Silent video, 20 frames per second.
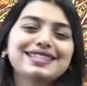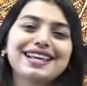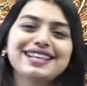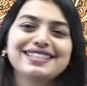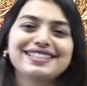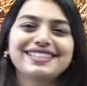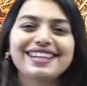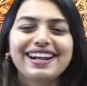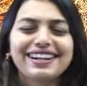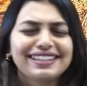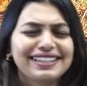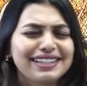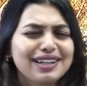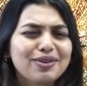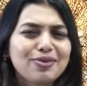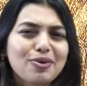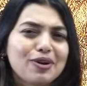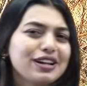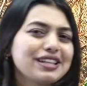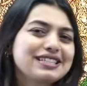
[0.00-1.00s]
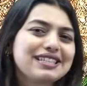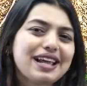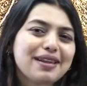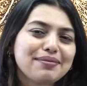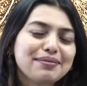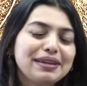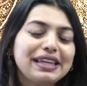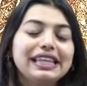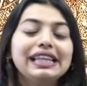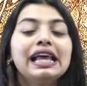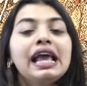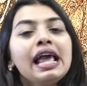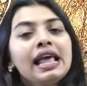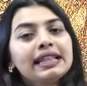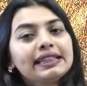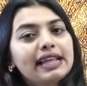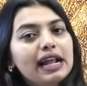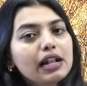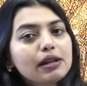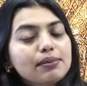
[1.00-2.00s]
NCERT. Now what does that mean?
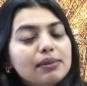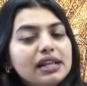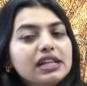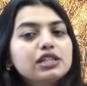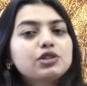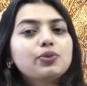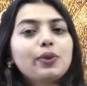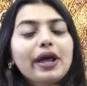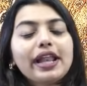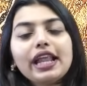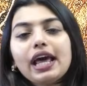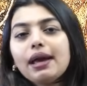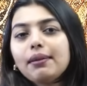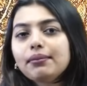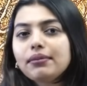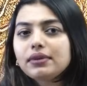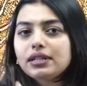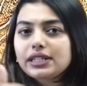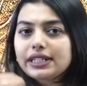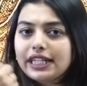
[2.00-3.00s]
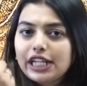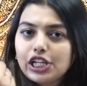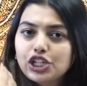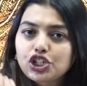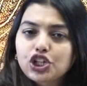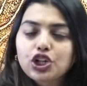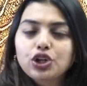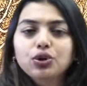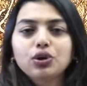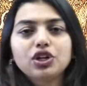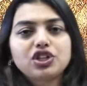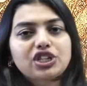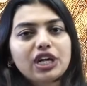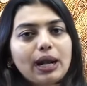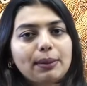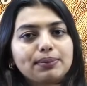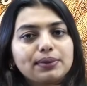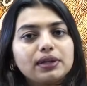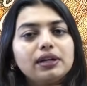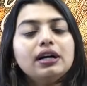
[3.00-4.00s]
That means when I'm teaching you a
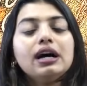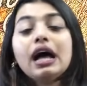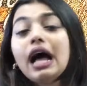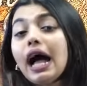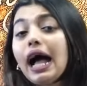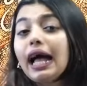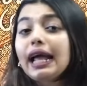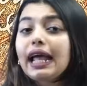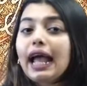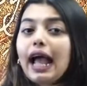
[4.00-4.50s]
chapter, I